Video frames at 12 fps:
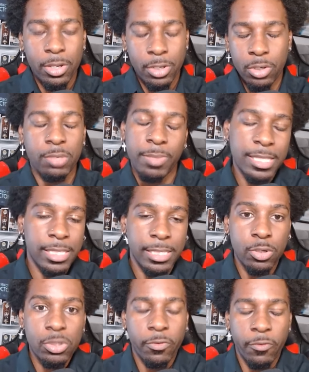you should
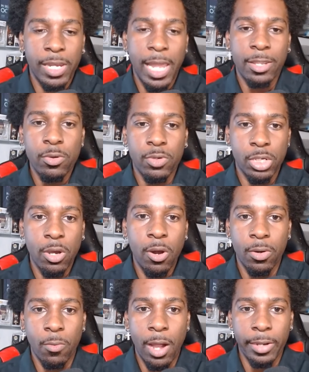feel like you should go
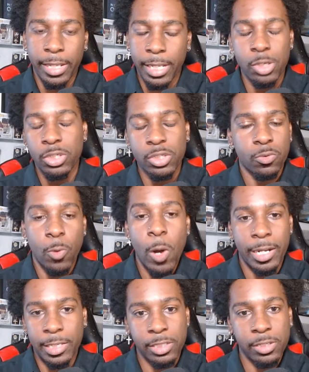on a walk, and you should just
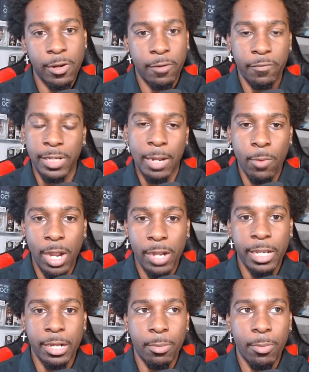walk until you don't feel like
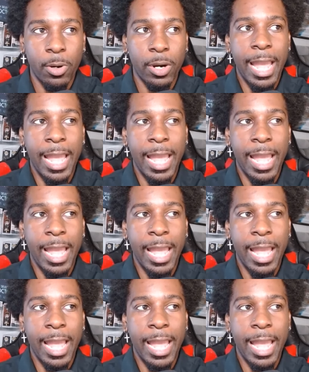walking no more.